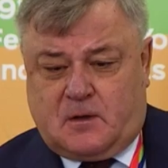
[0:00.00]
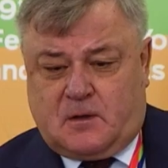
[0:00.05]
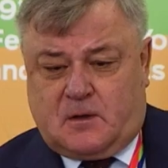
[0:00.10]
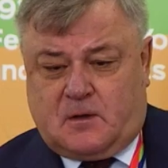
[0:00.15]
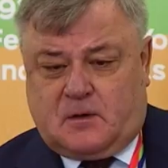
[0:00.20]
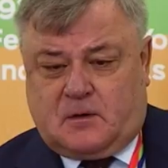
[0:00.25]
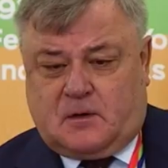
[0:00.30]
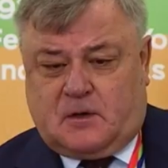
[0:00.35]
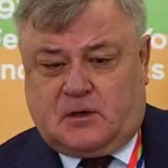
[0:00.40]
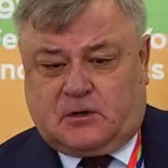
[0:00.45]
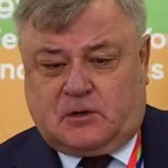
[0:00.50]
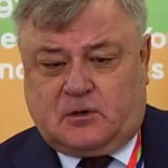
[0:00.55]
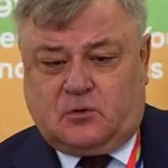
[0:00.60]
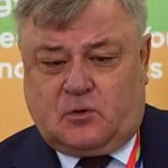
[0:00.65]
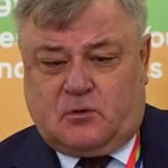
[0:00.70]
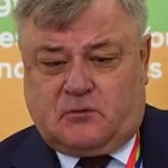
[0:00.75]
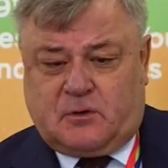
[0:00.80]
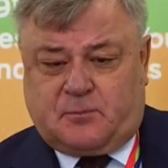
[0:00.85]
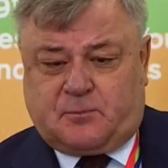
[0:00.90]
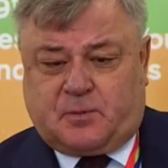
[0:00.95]
to
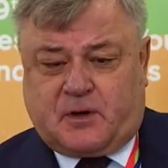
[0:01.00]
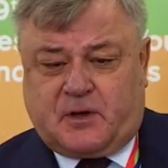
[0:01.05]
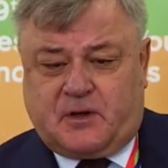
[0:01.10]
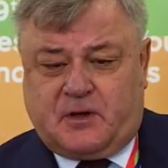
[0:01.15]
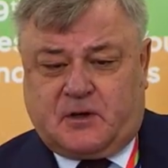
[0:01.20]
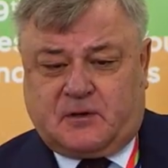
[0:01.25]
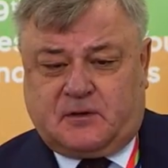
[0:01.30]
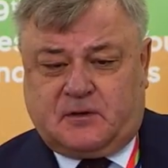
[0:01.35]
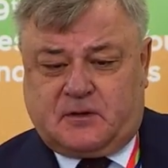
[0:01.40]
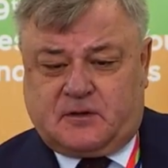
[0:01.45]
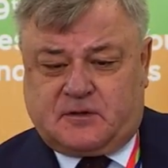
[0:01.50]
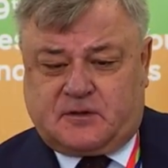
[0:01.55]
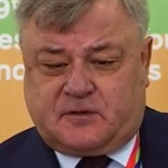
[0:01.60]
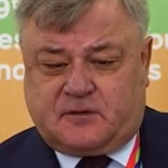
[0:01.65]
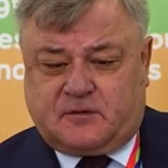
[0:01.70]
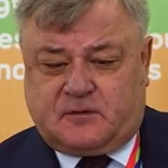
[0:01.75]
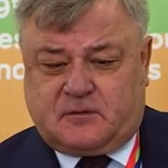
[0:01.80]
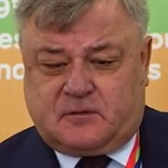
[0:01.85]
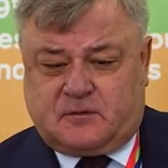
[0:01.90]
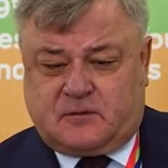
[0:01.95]
establish
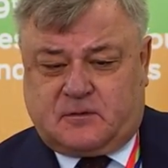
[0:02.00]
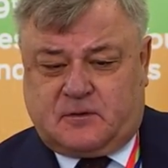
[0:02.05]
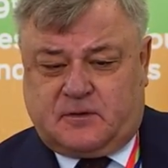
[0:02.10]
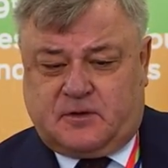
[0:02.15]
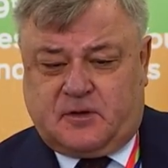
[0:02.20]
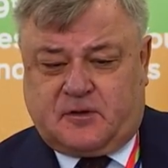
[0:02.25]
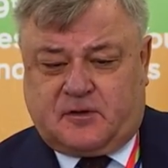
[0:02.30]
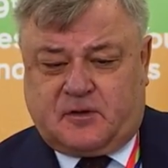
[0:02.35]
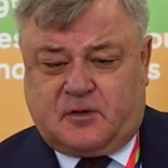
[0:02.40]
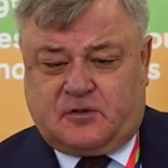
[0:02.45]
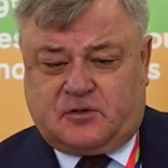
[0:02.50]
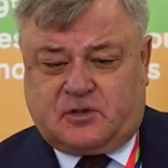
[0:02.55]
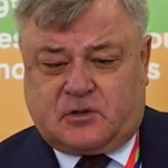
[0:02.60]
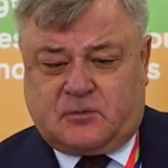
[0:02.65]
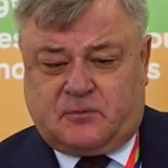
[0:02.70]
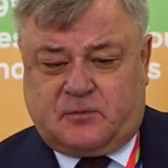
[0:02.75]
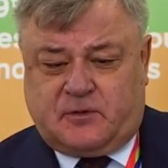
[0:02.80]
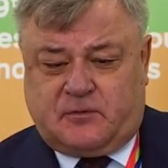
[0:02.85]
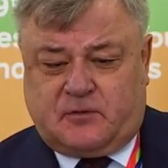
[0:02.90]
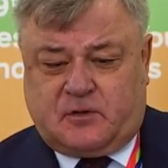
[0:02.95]
high-speed
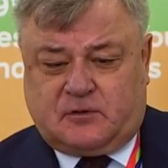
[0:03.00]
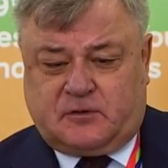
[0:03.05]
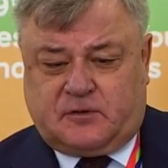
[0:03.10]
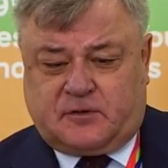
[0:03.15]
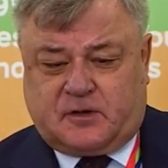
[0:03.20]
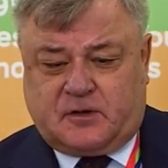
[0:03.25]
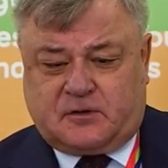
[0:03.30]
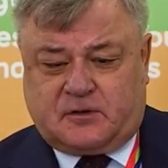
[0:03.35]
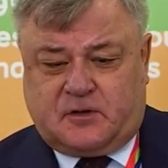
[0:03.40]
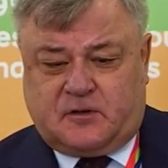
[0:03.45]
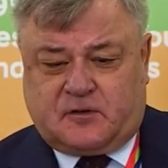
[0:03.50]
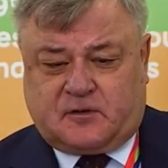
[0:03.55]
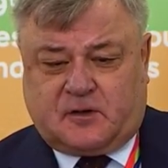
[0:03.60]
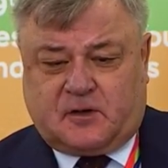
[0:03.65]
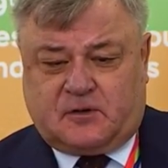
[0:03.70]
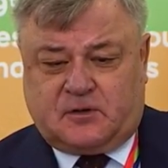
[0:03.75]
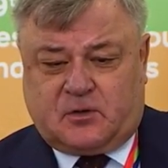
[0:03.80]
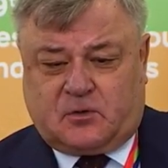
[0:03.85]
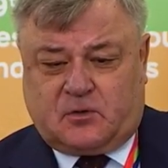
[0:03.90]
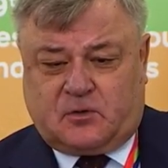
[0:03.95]
communication between
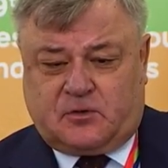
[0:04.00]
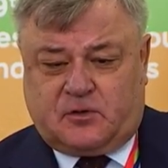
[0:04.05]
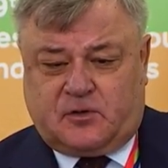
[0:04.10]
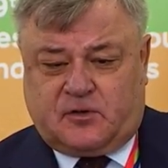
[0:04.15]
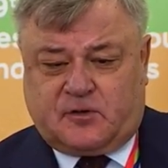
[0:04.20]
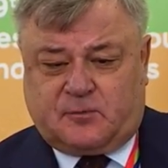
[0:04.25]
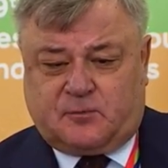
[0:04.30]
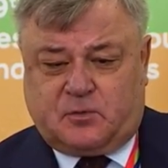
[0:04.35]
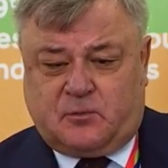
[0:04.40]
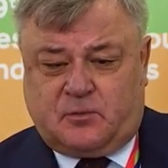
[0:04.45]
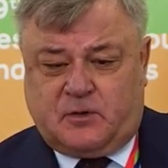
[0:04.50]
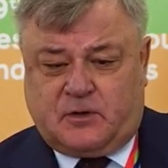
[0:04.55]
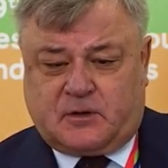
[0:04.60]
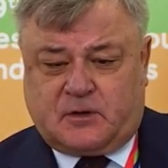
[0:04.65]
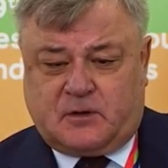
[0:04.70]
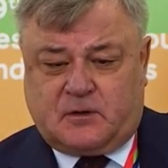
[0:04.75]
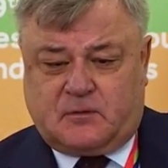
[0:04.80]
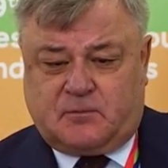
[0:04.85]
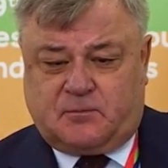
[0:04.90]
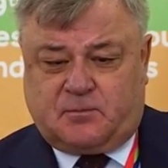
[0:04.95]
Moscow and
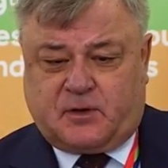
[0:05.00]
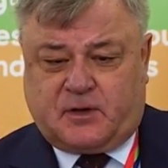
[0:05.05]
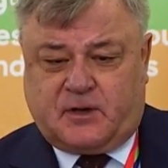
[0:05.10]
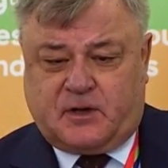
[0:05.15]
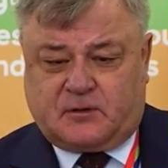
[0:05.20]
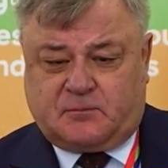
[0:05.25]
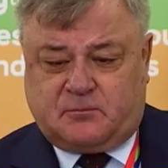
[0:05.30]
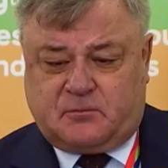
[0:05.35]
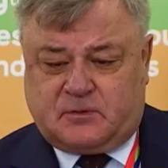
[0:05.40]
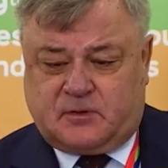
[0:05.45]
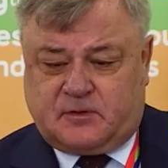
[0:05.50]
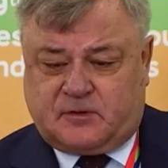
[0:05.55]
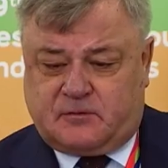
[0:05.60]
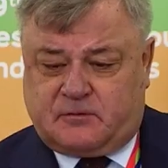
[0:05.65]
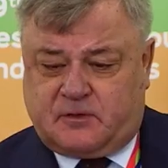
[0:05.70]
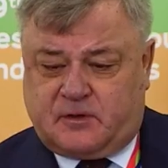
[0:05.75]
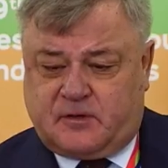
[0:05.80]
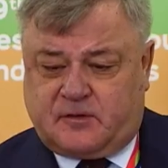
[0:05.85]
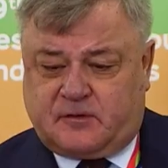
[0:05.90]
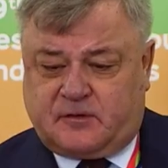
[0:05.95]
Kazan.
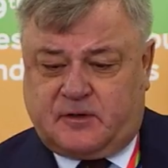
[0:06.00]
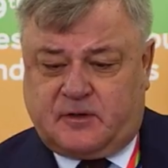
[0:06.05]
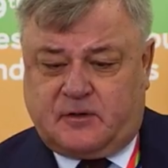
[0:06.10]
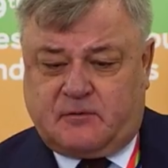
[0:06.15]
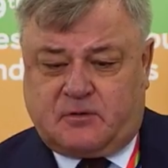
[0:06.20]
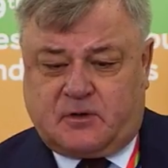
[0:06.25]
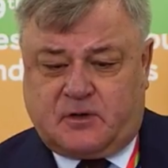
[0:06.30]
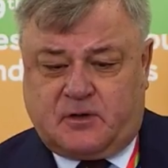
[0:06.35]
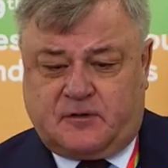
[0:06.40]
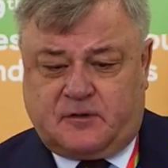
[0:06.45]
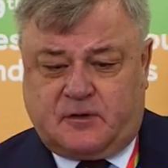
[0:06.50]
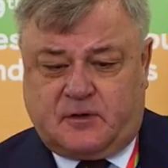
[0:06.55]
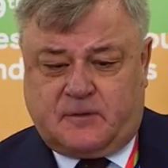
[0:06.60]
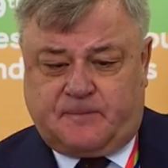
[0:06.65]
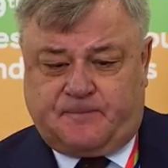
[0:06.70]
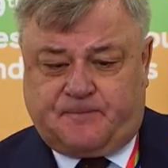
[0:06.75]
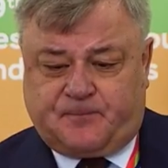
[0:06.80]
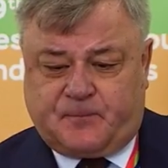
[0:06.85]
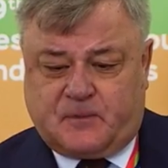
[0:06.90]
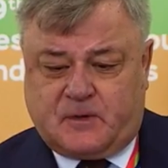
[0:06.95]
We also
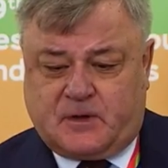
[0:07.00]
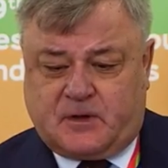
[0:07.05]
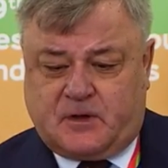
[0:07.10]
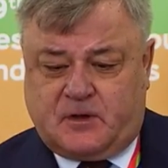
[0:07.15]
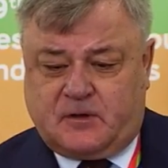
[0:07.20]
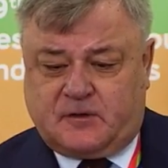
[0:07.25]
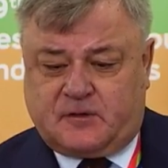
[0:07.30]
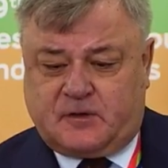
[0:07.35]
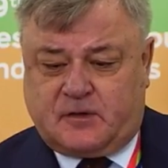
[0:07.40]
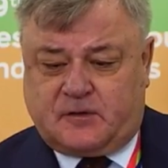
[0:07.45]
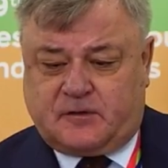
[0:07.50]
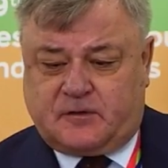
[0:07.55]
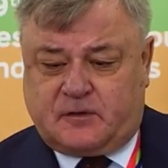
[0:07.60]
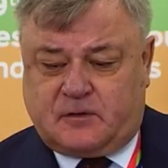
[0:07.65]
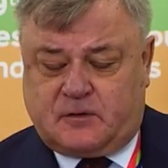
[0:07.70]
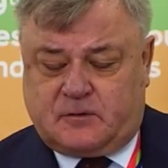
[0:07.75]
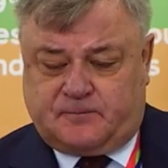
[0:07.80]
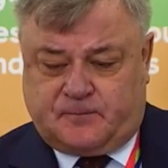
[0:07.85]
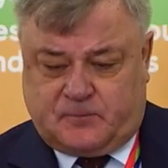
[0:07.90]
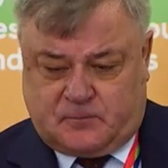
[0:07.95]
have a project
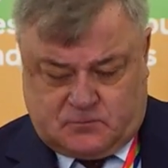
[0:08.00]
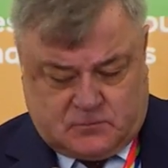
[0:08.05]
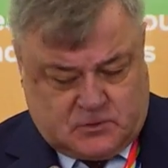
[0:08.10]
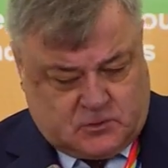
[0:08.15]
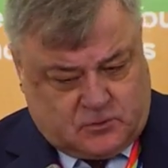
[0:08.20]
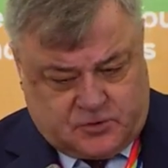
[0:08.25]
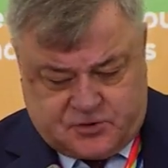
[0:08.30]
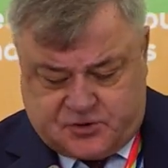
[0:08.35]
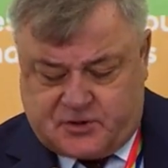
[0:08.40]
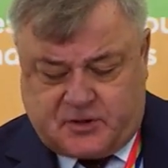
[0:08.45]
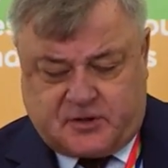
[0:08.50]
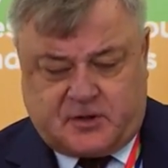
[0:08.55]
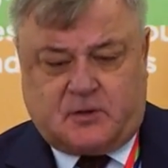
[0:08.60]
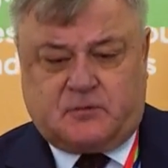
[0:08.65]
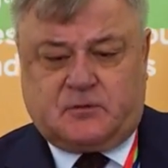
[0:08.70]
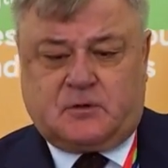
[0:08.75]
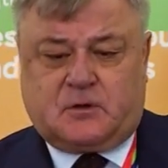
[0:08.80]
we implement with the